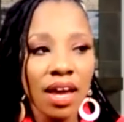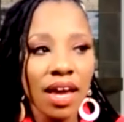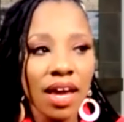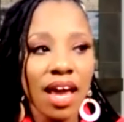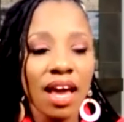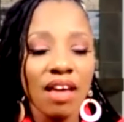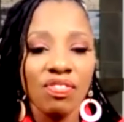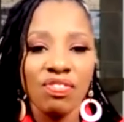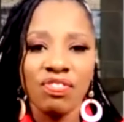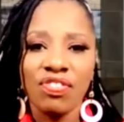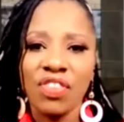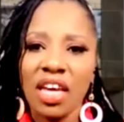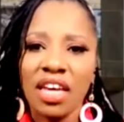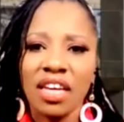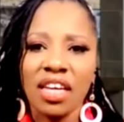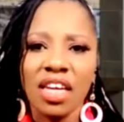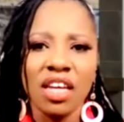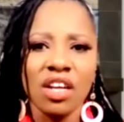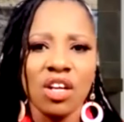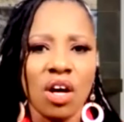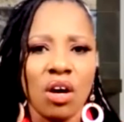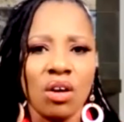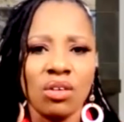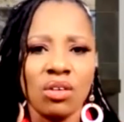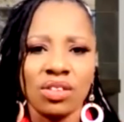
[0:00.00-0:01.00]
And
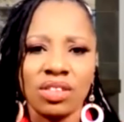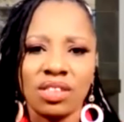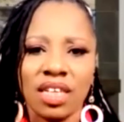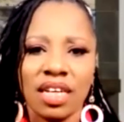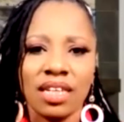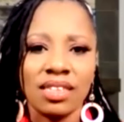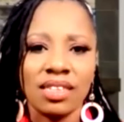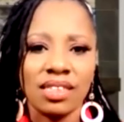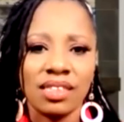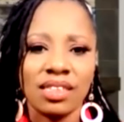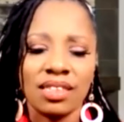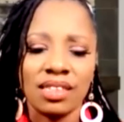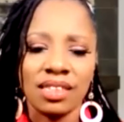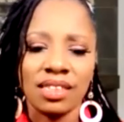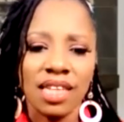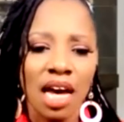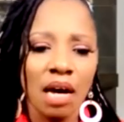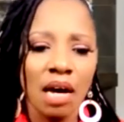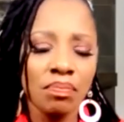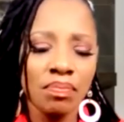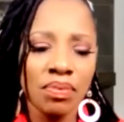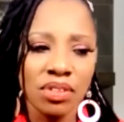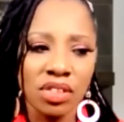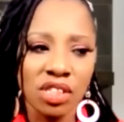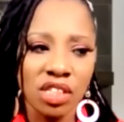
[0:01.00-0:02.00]
thinking those things does
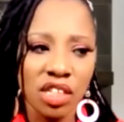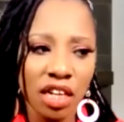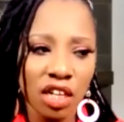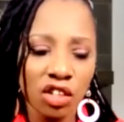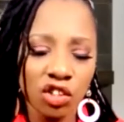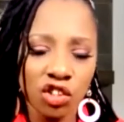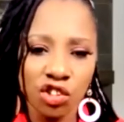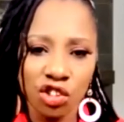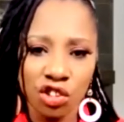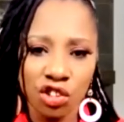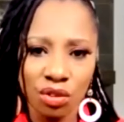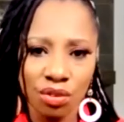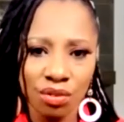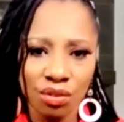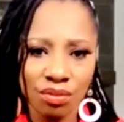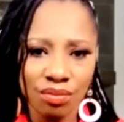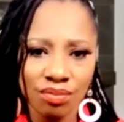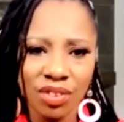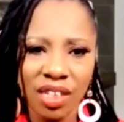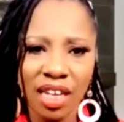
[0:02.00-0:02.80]
not protect you.